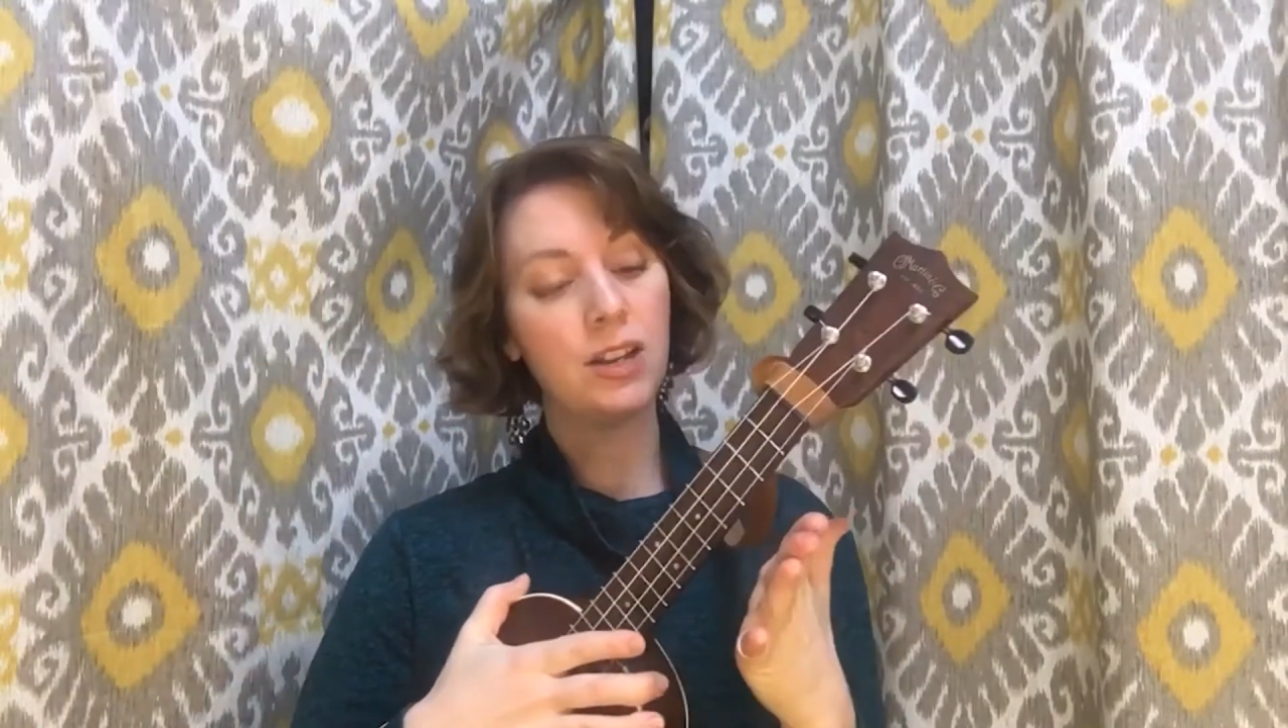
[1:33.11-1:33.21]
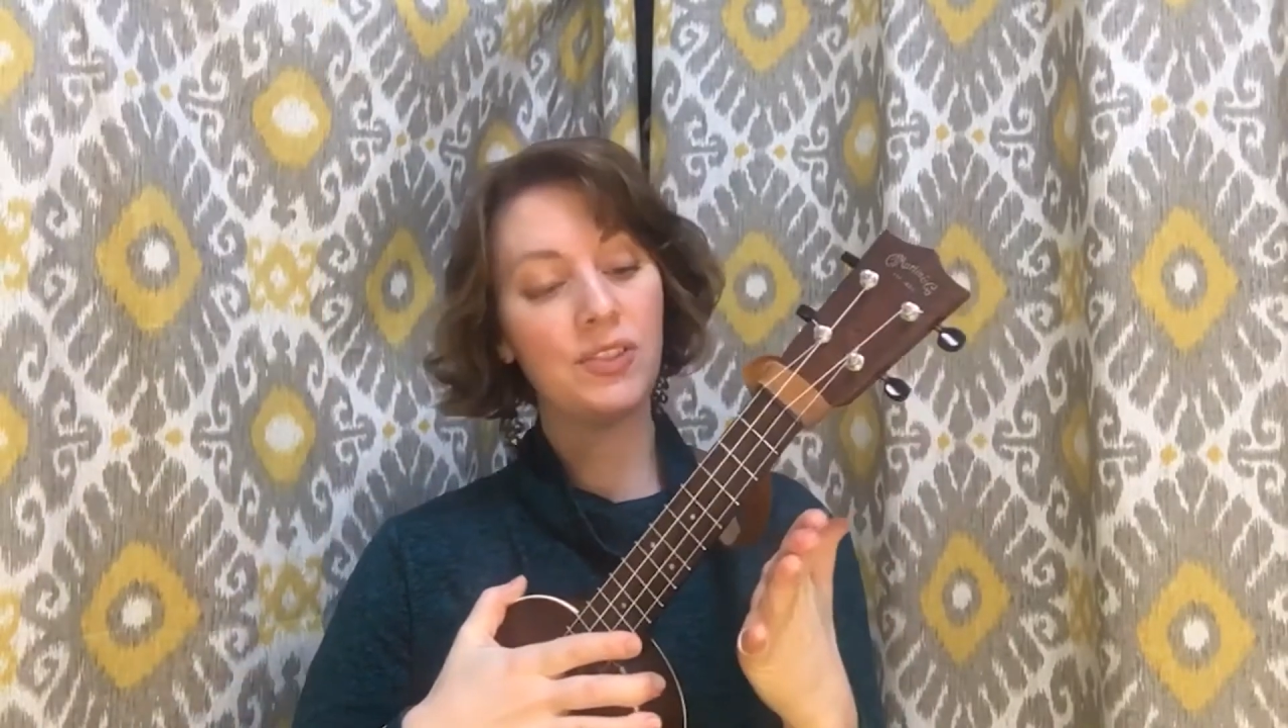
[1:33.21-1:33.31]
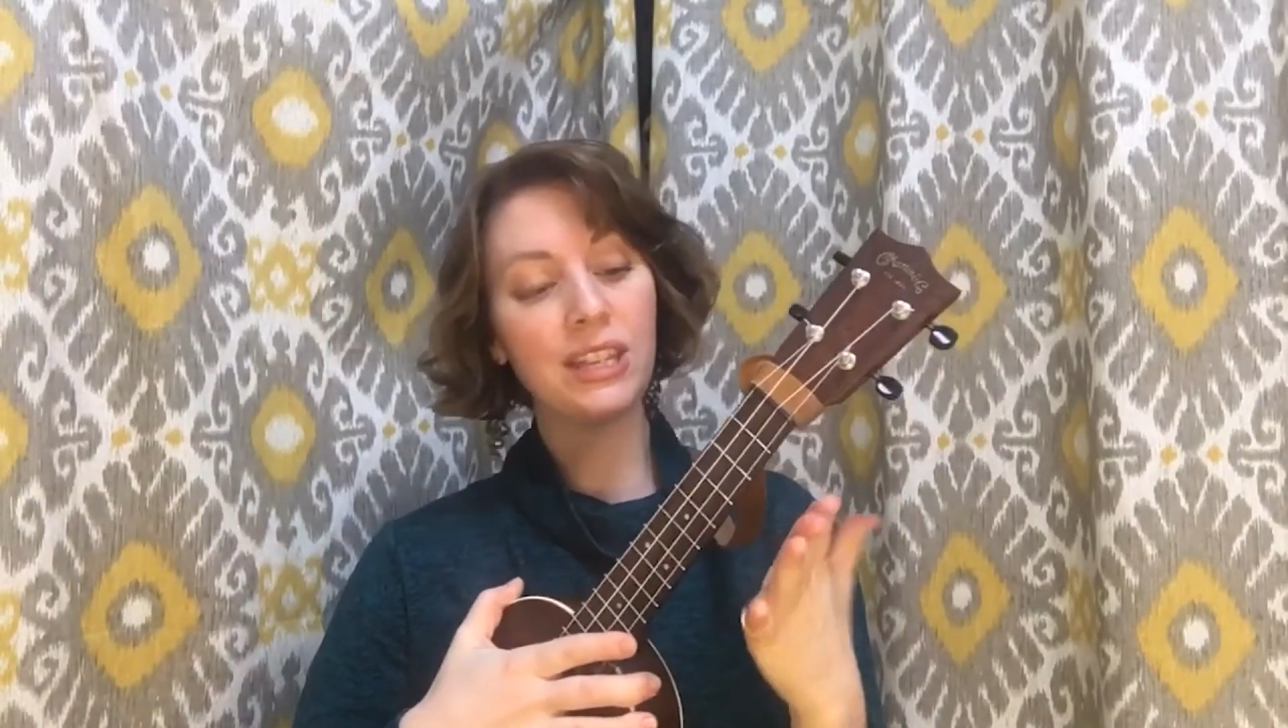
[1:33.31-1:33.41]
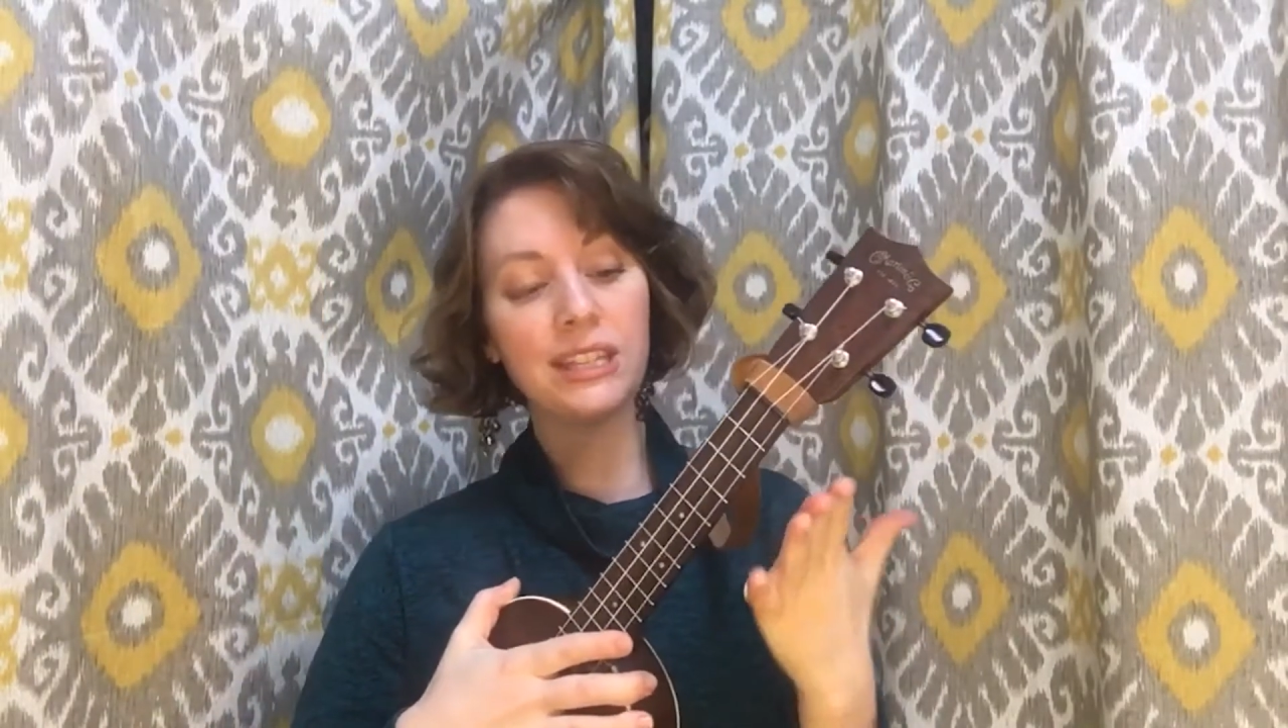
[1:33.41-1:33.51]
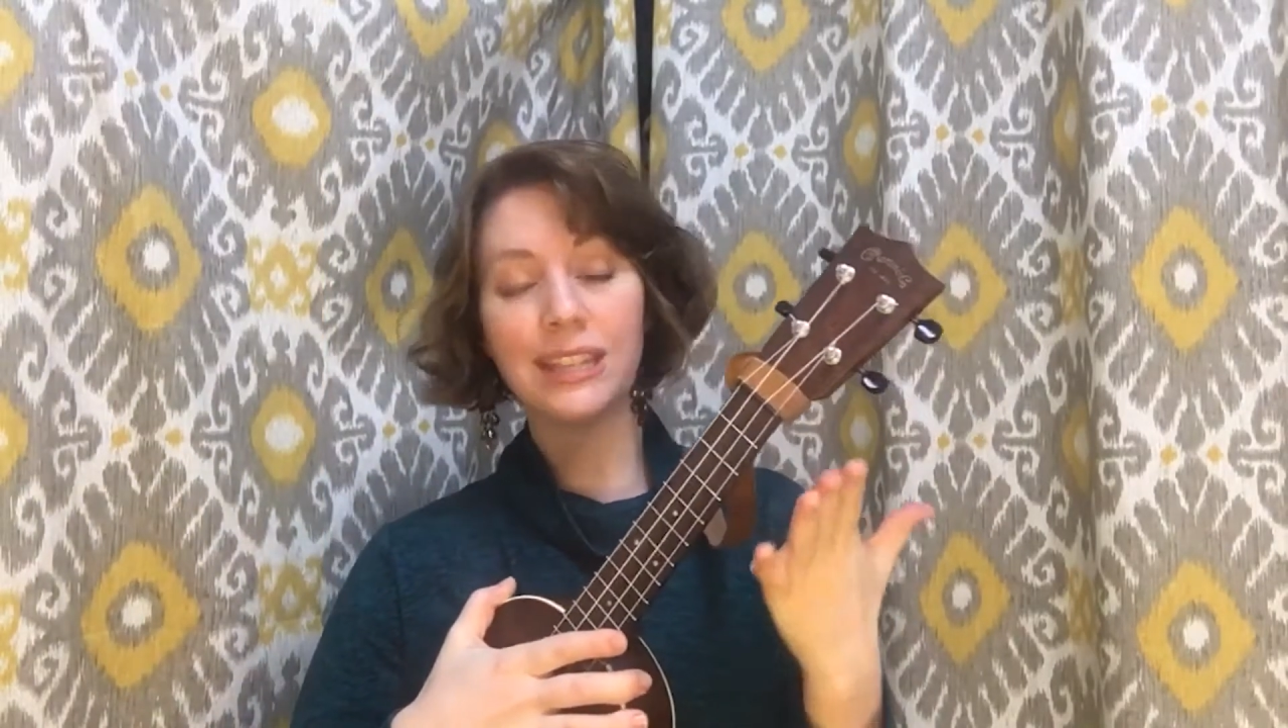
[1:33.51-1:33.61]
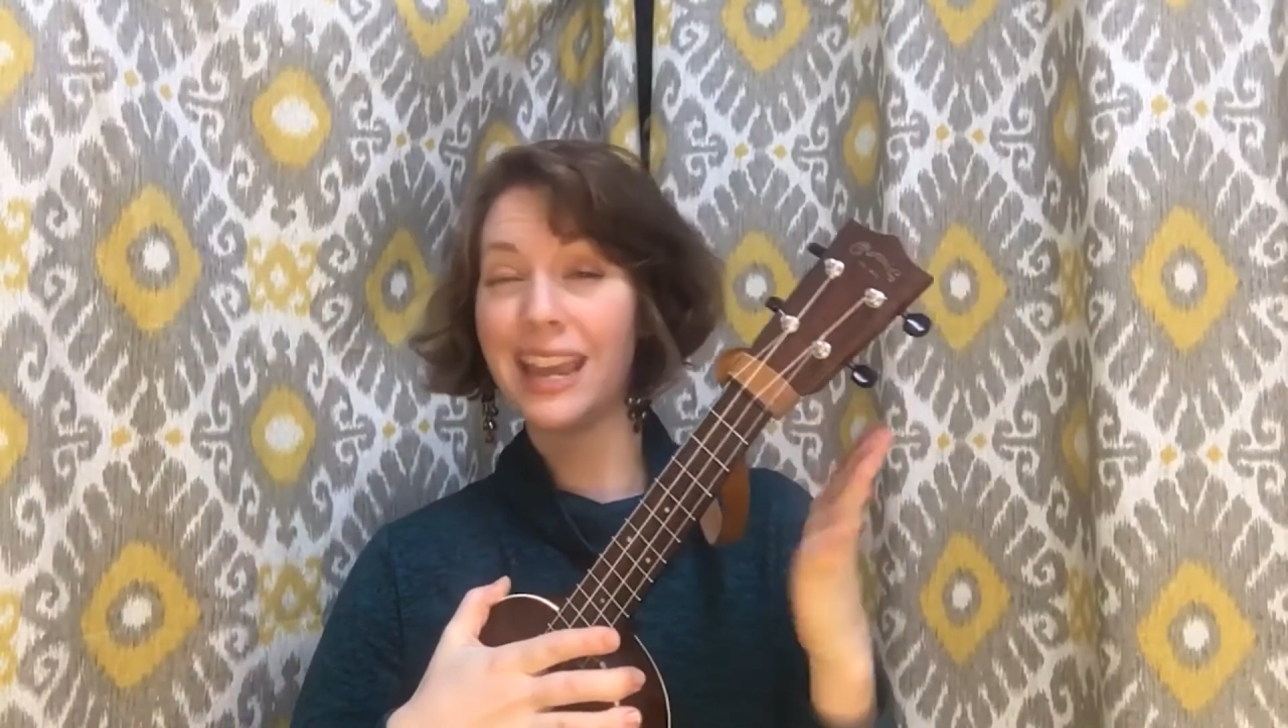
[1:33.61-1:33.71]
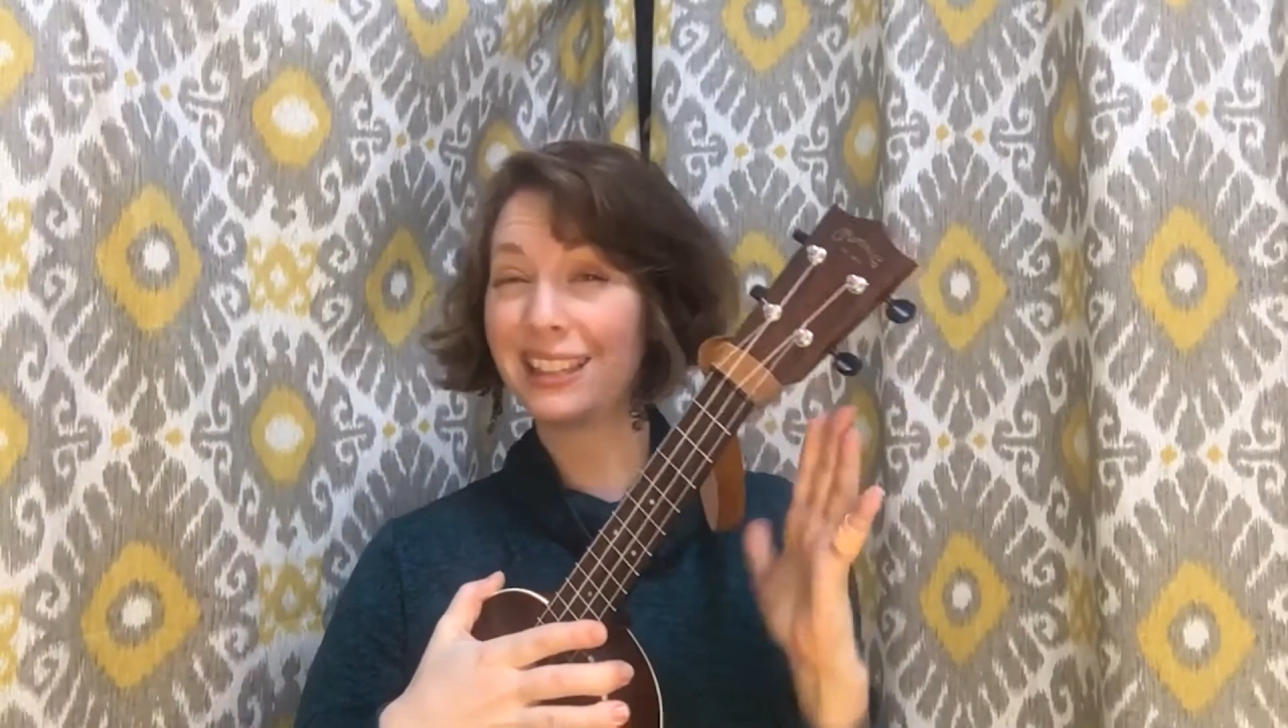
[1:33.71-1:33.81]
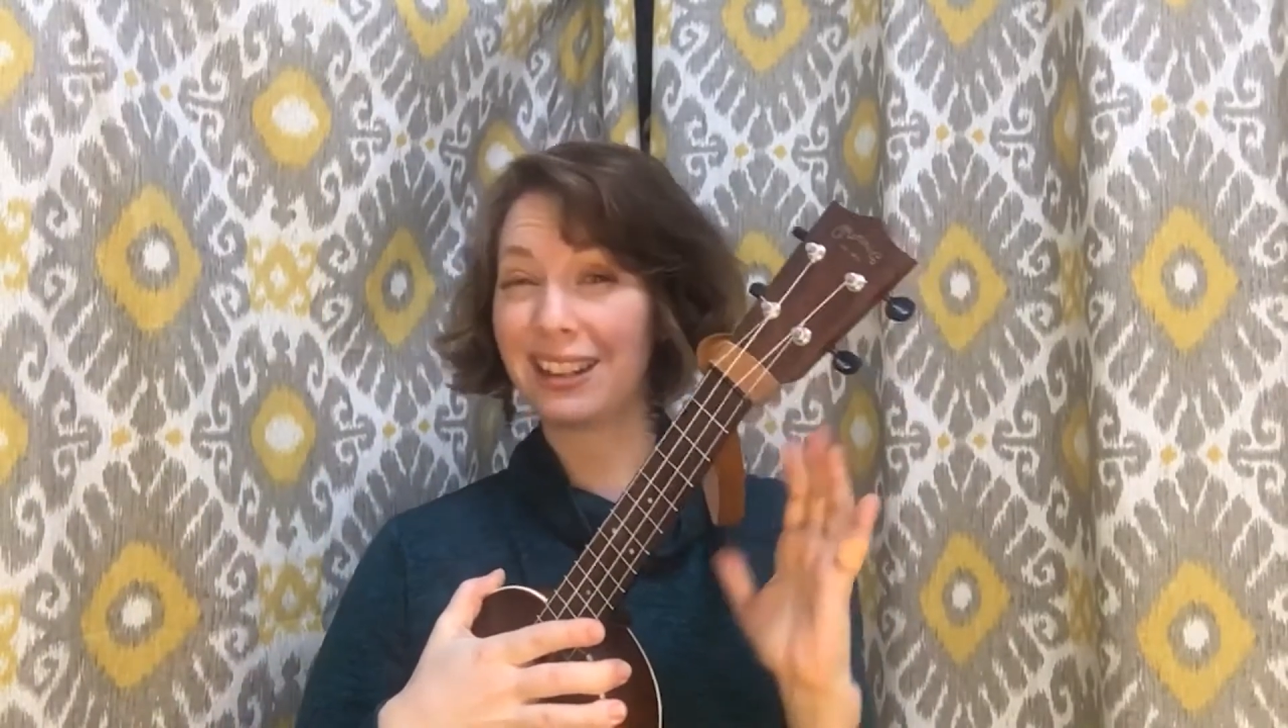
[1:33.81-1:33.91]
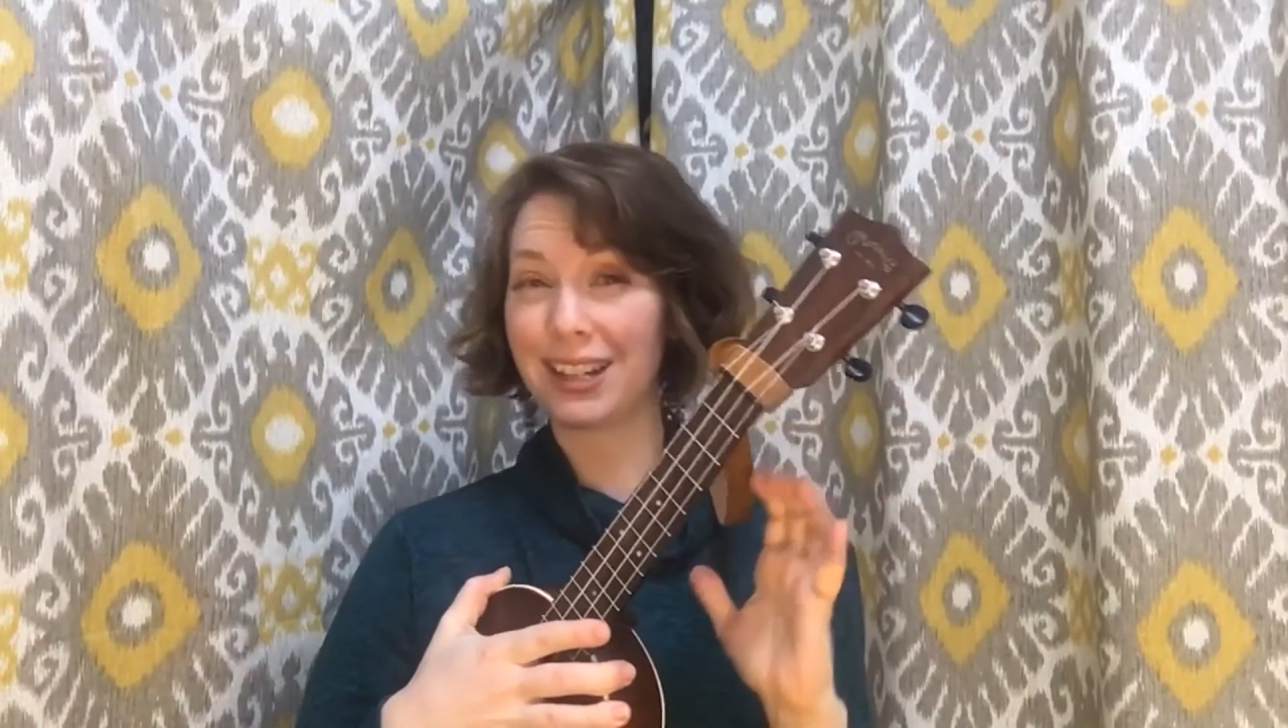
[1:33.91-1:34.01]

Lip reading: This takes a little